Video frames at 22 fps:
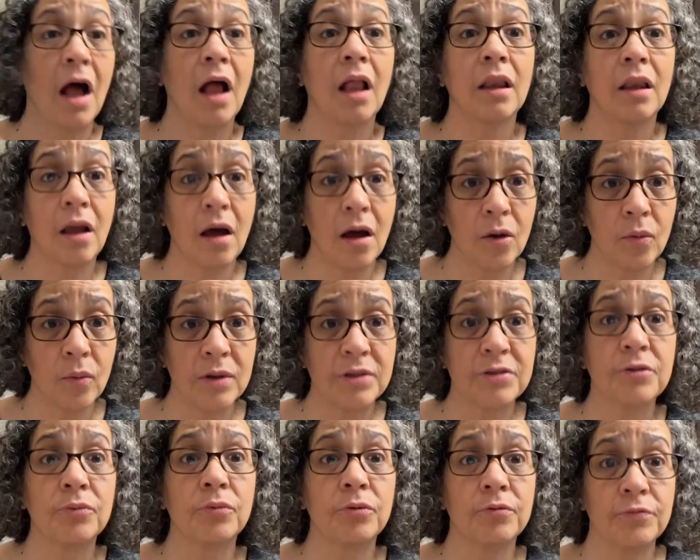along
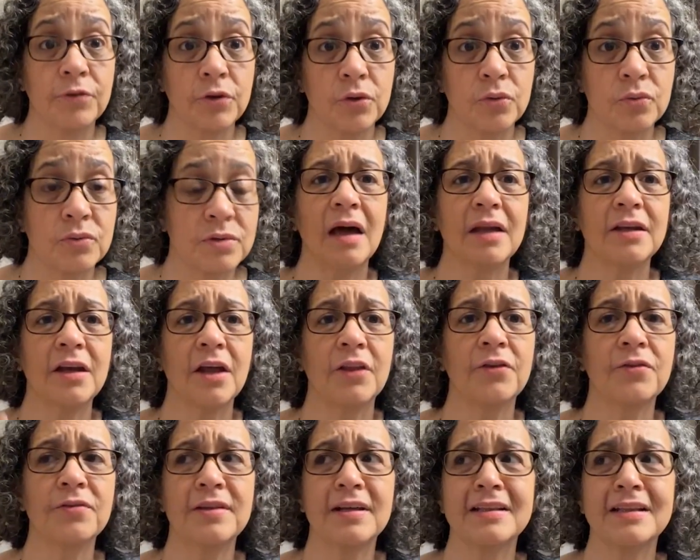with the review.
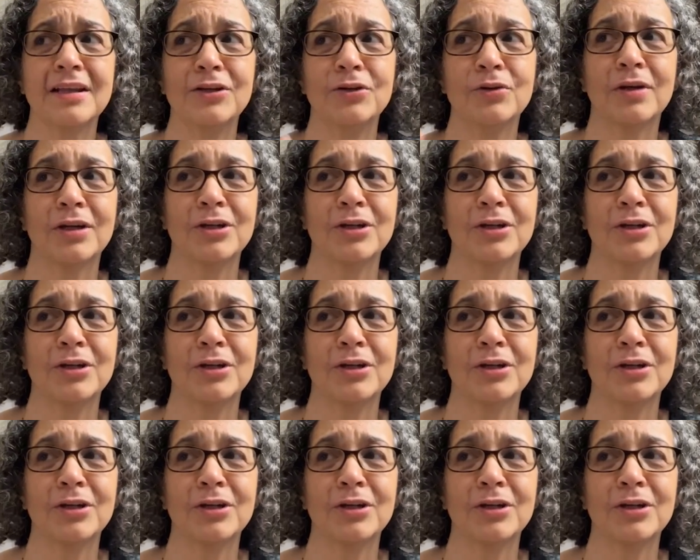Another thing that